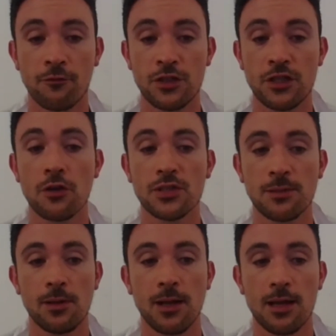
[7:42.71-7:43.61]
video
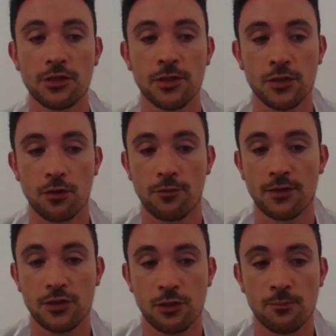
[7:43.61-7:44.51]
simulations of
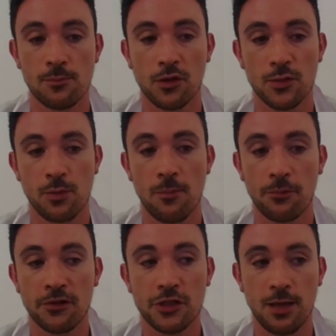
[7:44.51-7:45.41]
that soon, because we
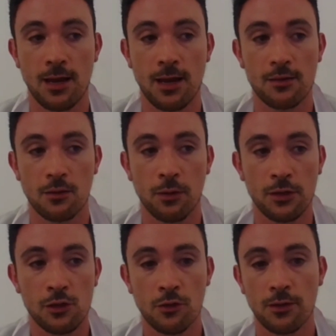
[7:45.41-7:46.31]
appreciate that when
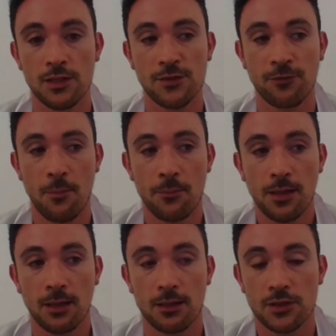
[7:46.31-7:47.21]
you look at this
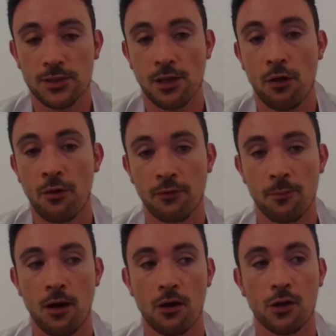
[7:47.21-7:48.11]
fabric, it's so
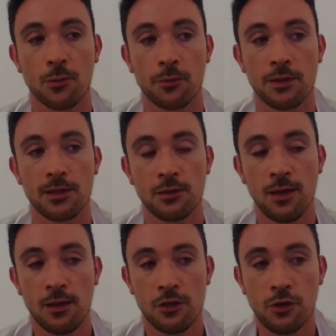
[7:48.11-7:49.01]
unremarkable.
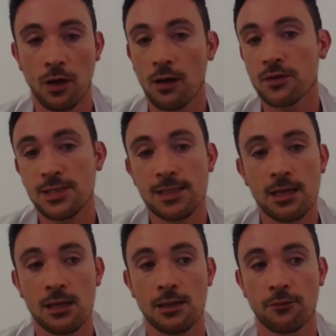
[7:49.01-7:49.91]
You can't see
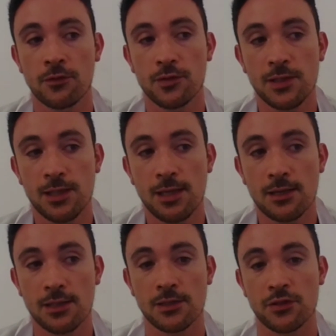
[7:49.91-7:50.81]
any differences in
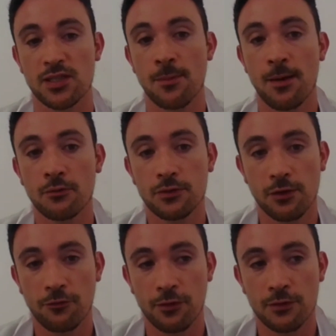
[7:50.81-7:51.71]
it. It doesn't smell
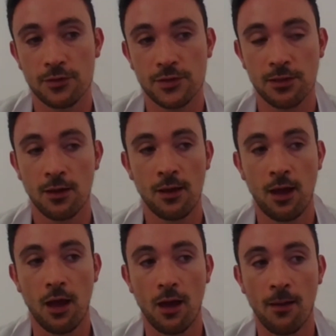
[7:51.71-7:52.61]
different.
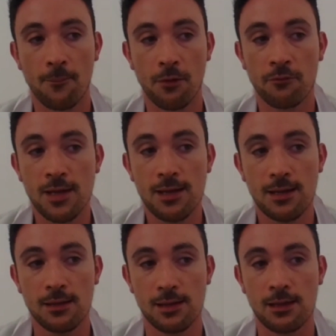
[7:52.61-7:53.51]
But
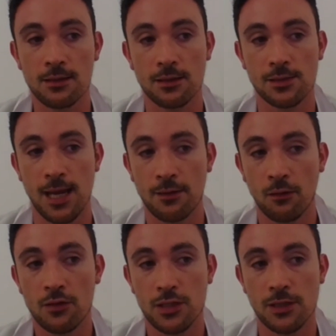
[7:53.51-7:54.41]
really, the
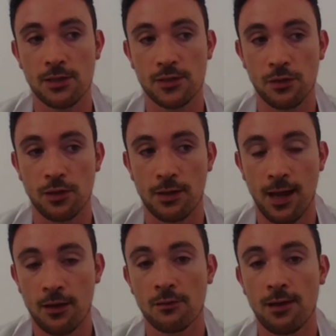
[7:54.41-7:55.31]
technology is on a
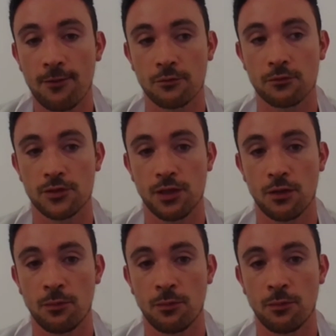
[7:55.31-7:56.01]
nano level. So